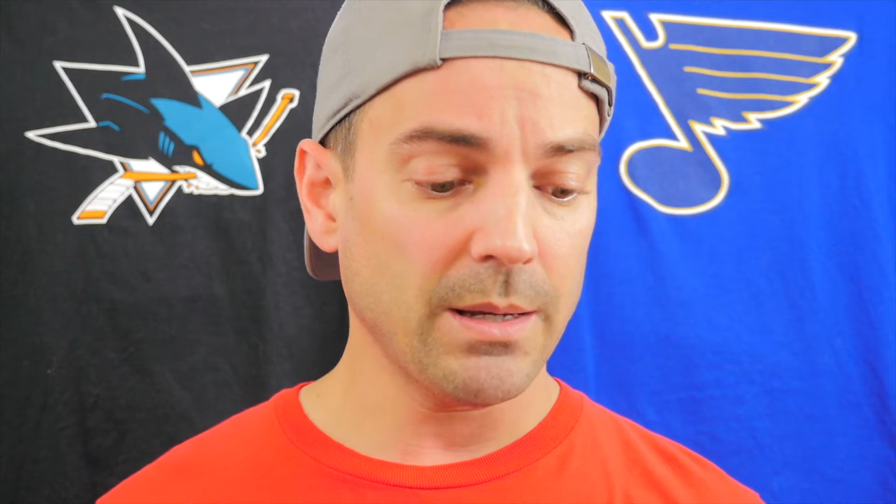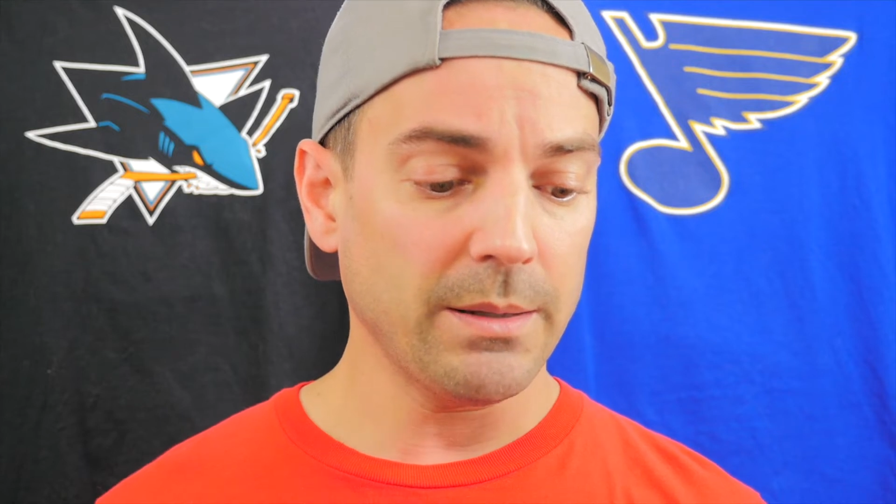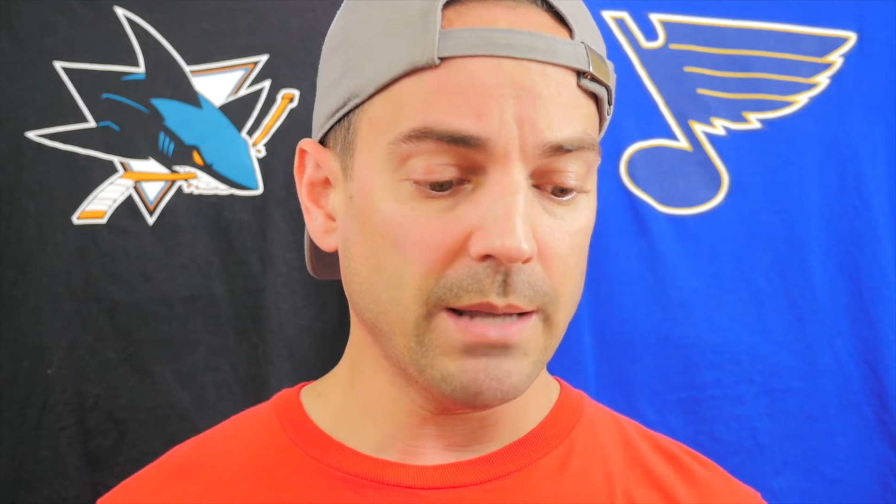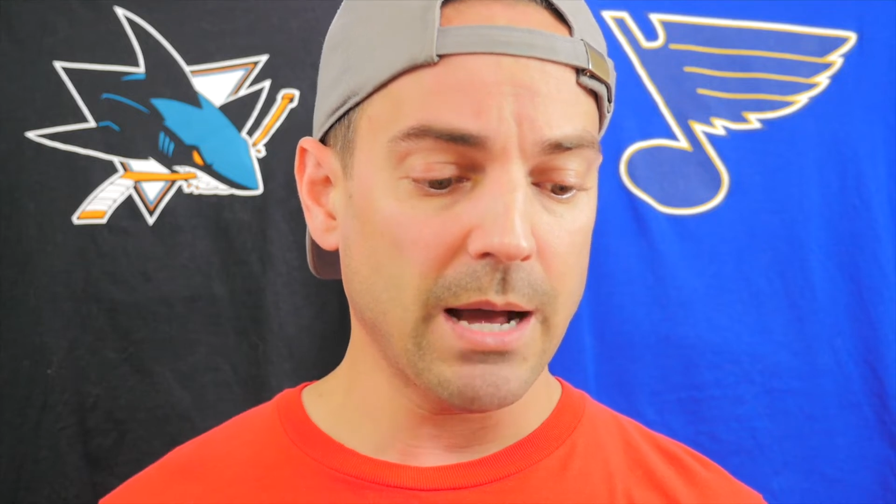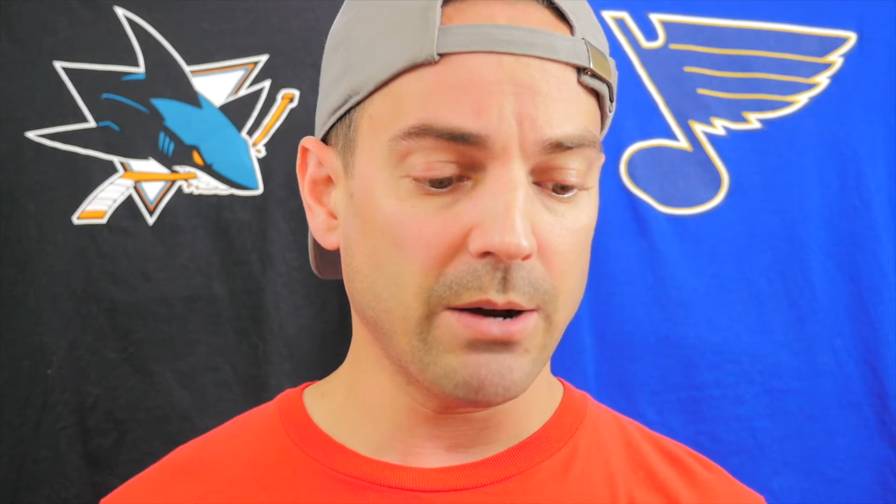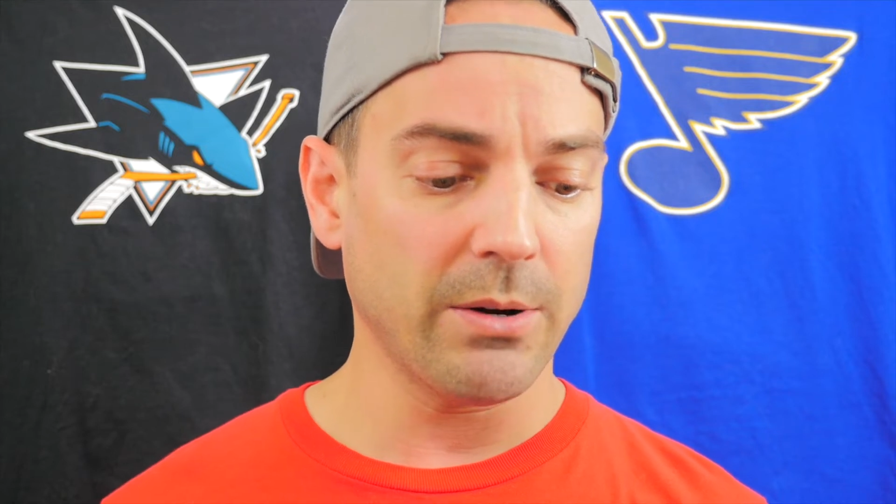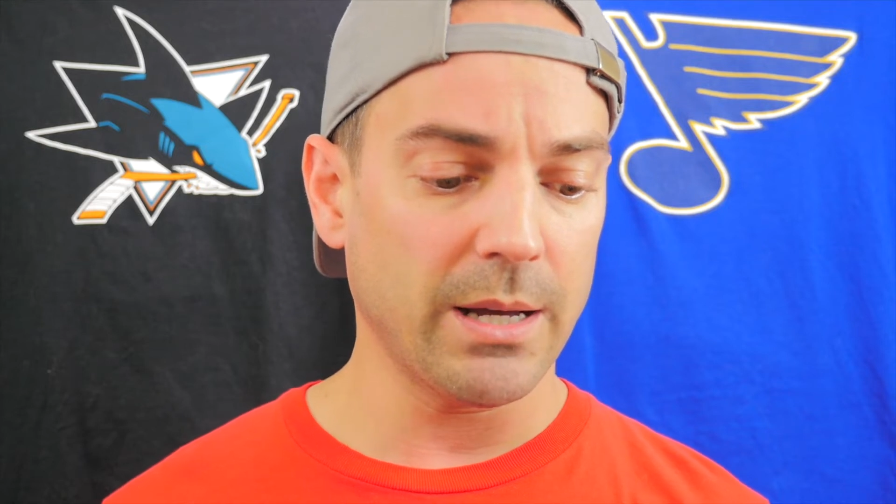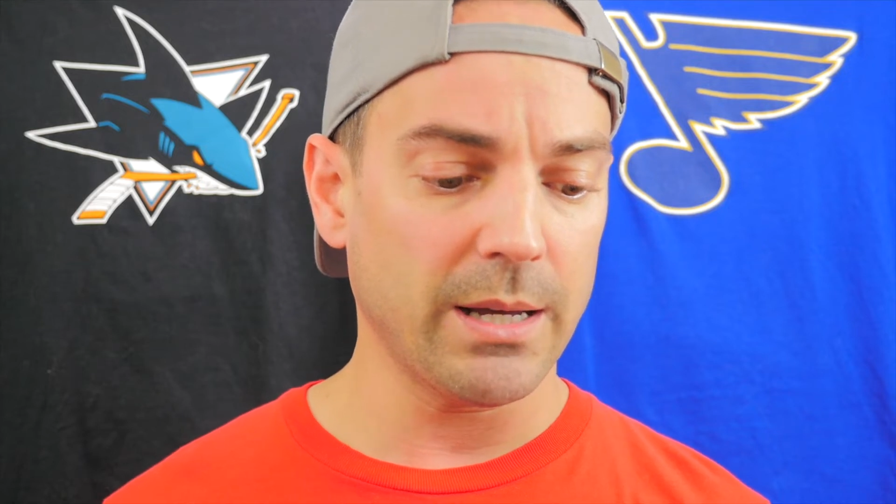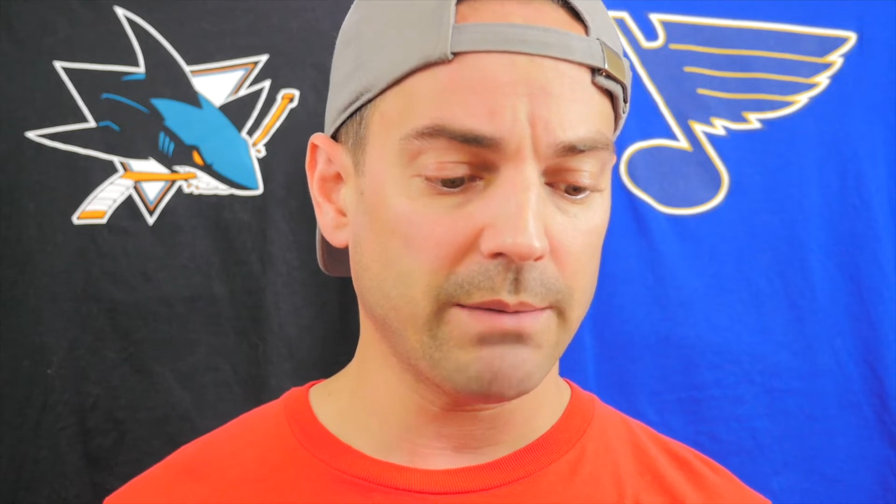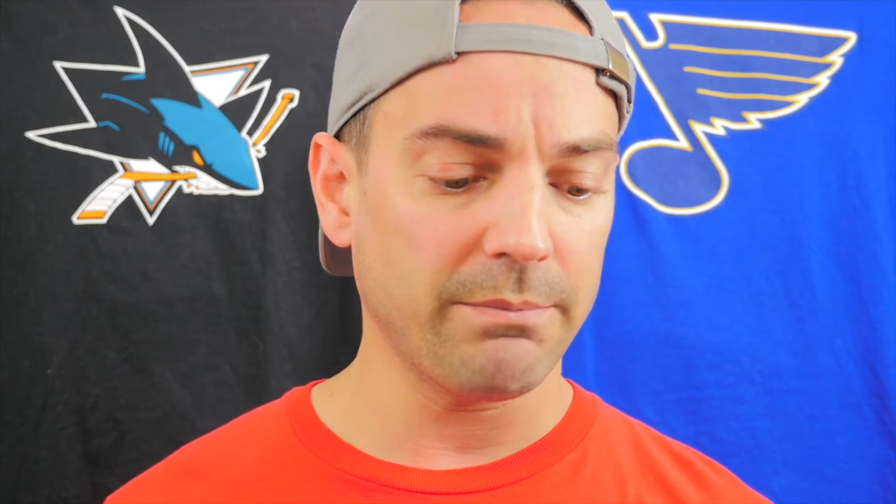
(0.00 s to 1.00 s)
Now,
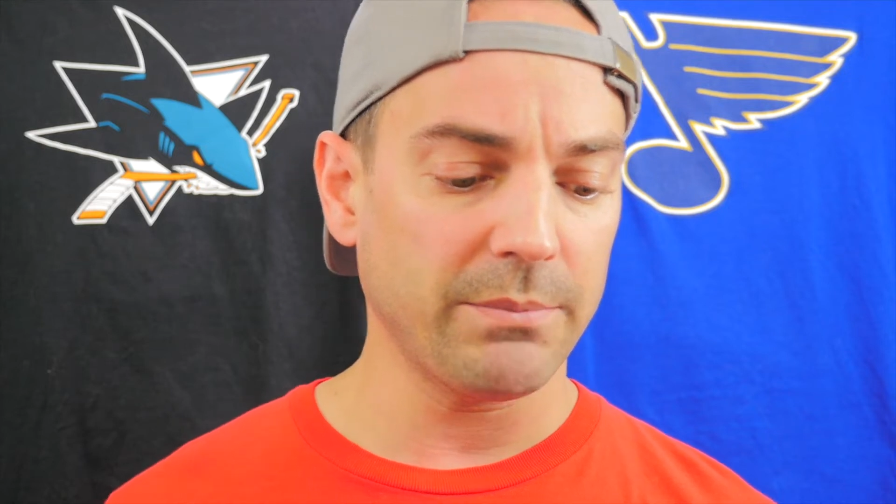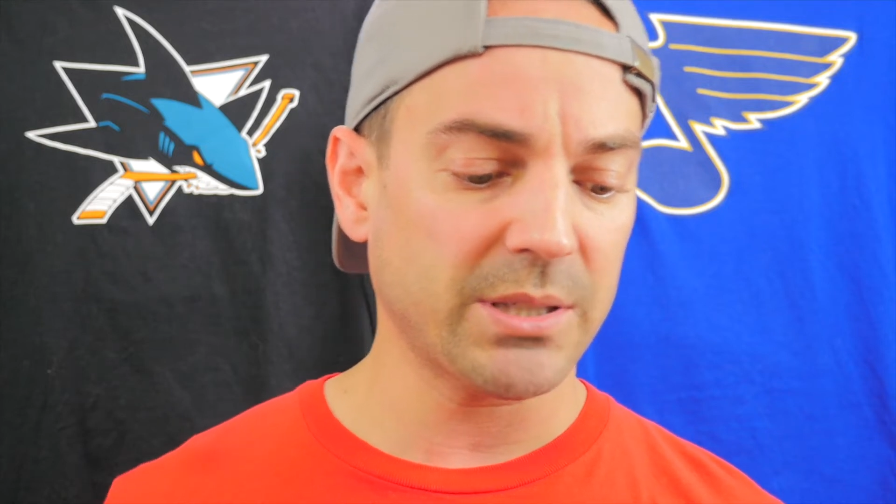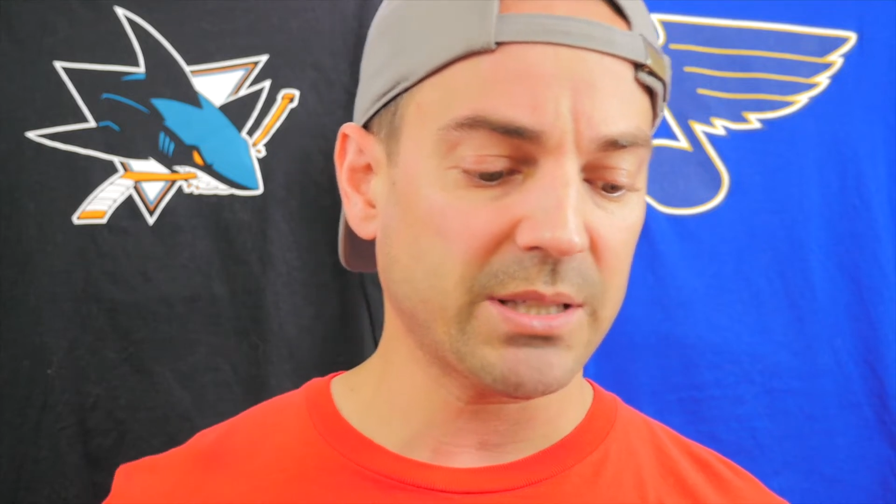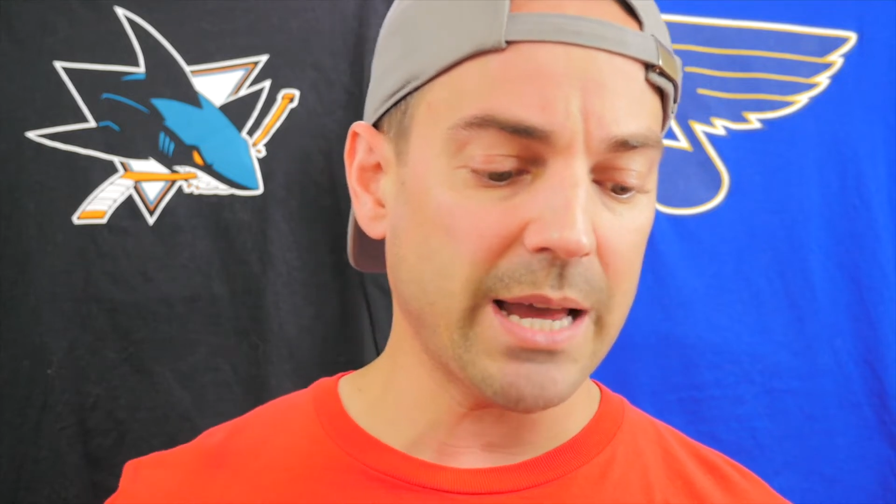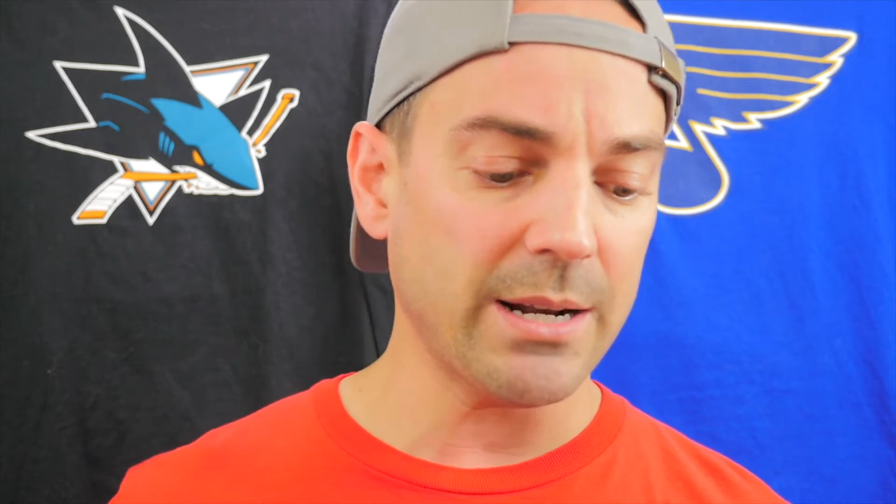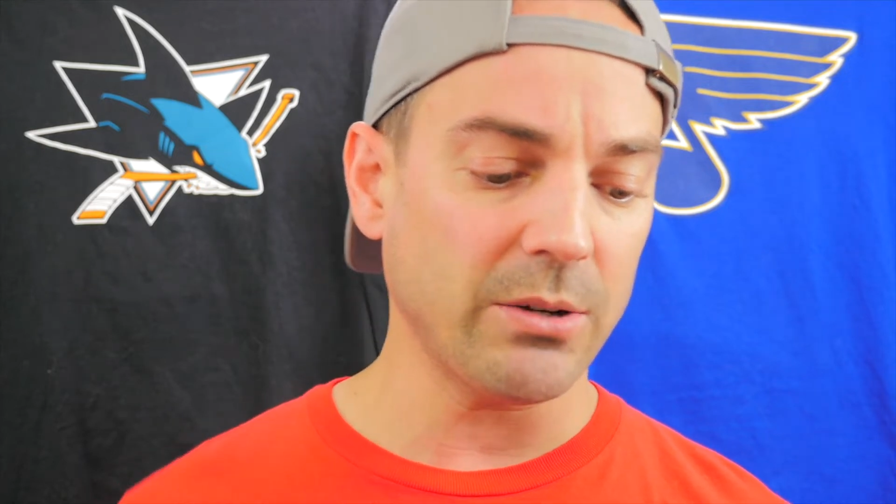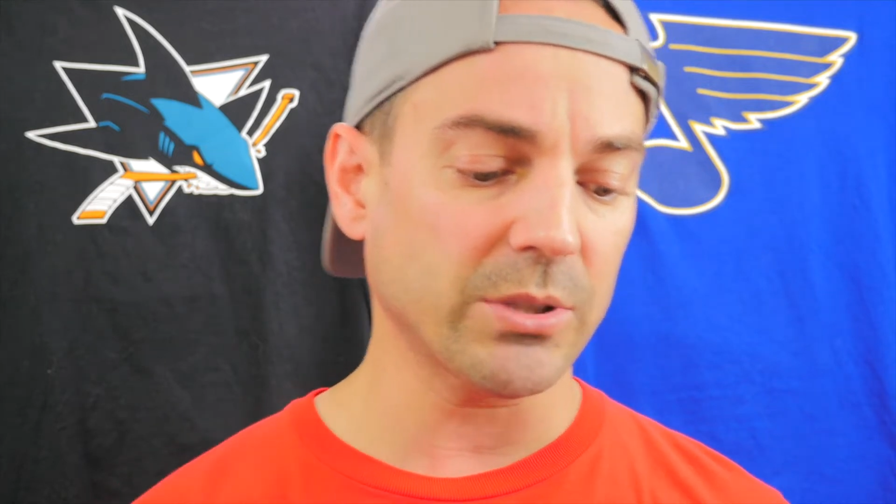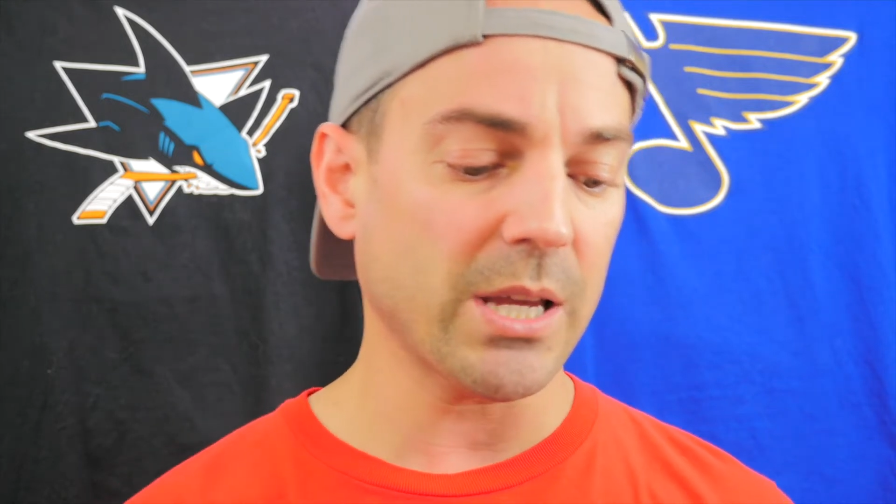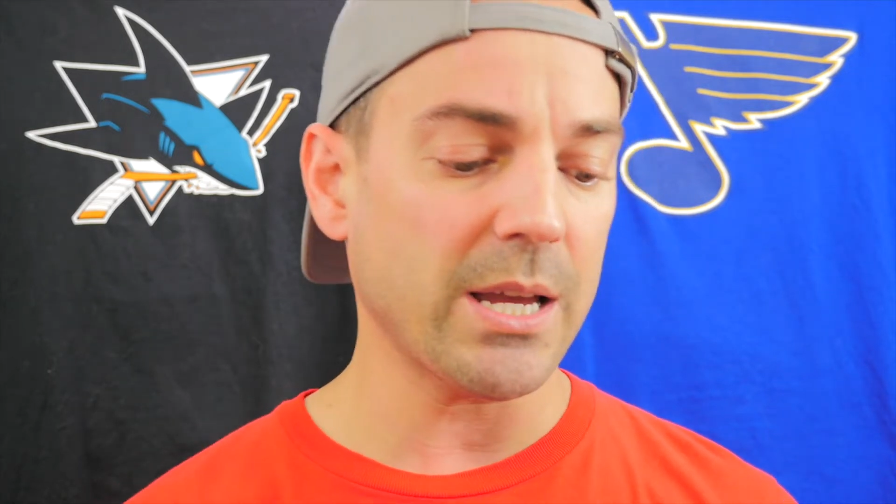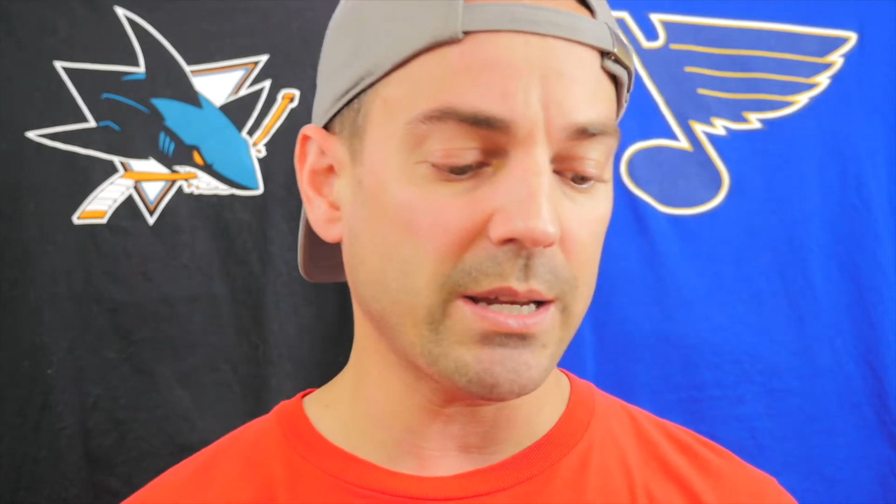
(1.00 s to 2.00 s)
uh, San
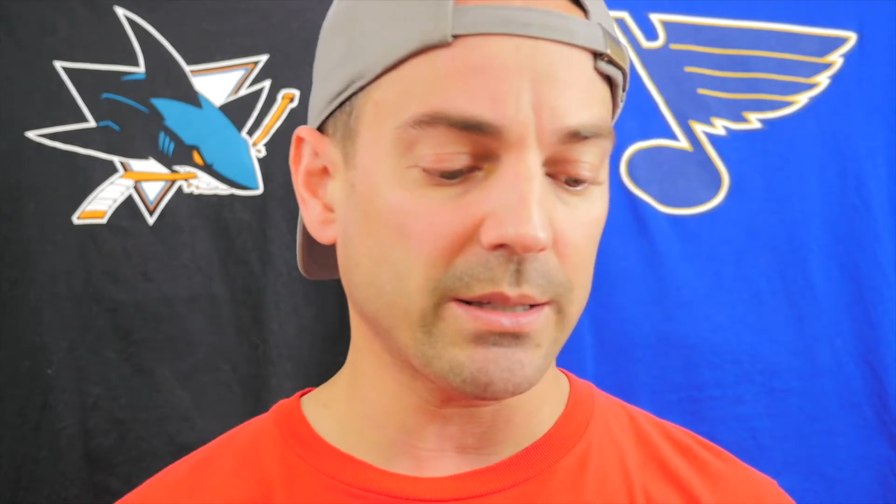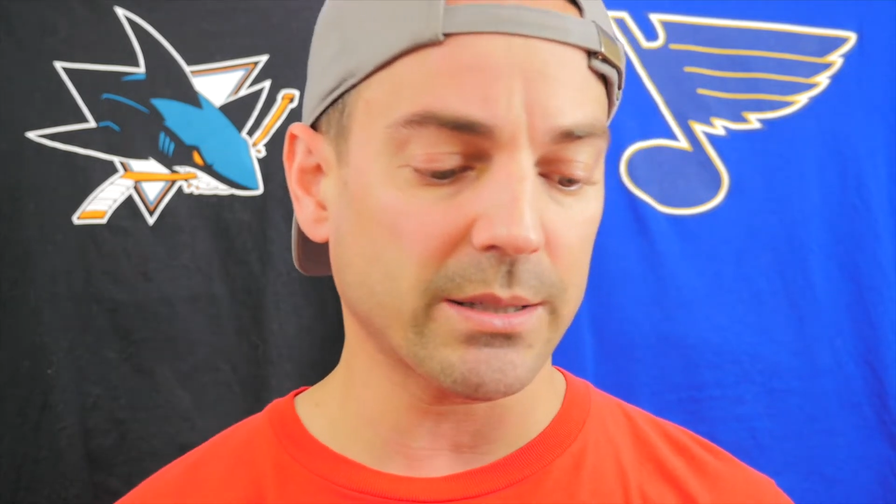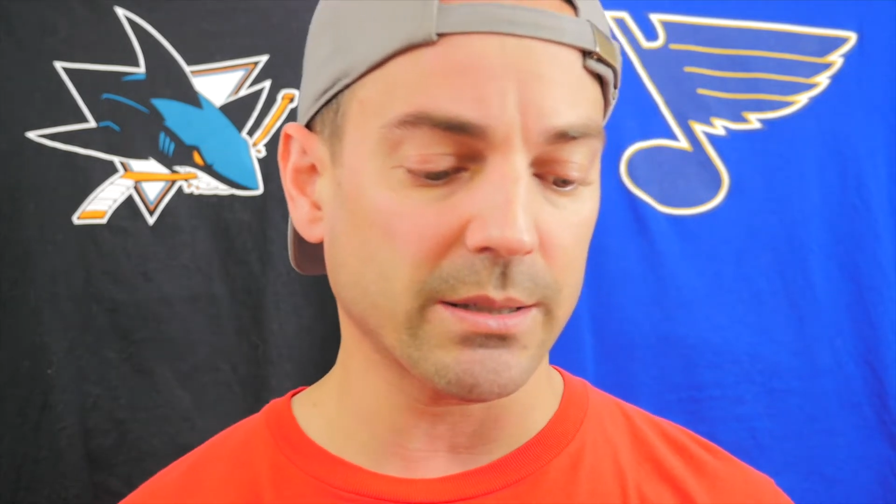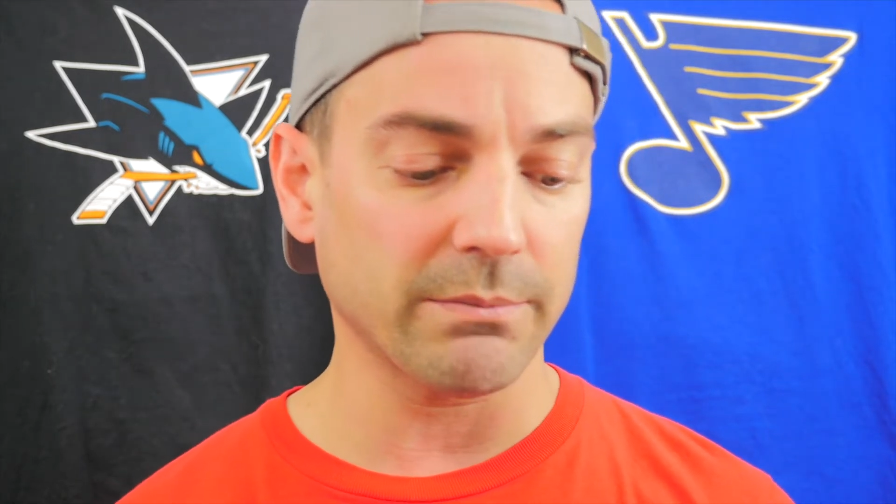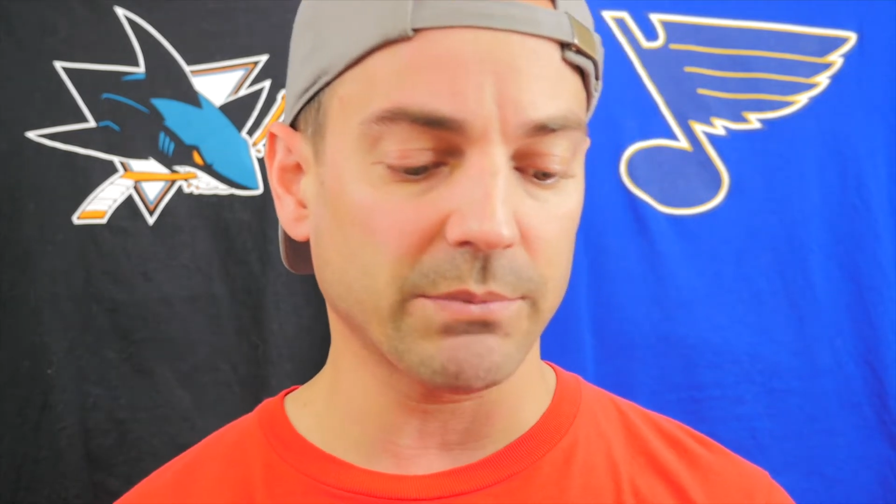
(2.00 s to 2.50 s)
Jose's